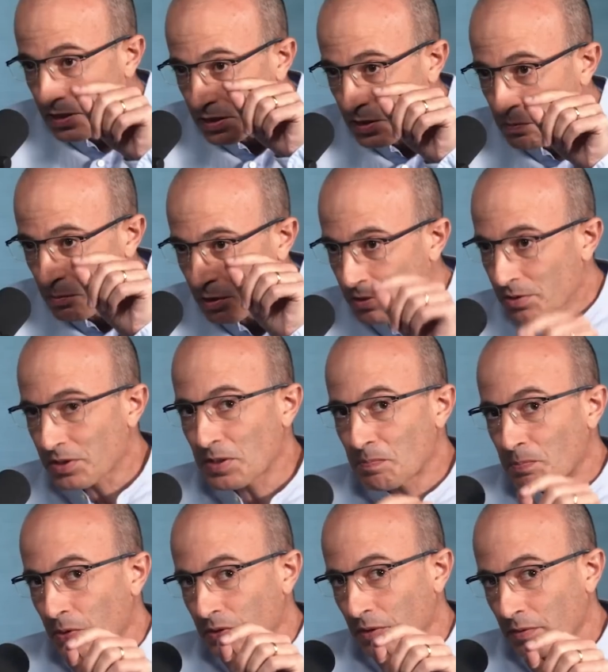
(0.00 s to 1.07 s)
is the most
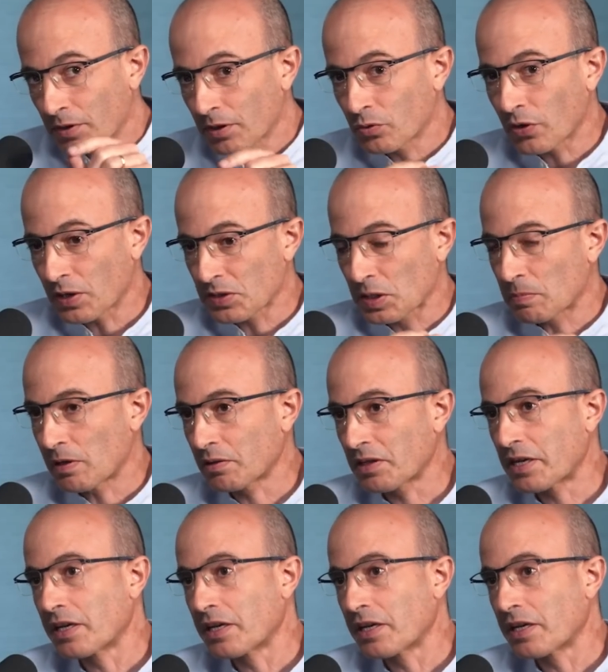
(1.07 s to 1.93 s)
important thing to ask about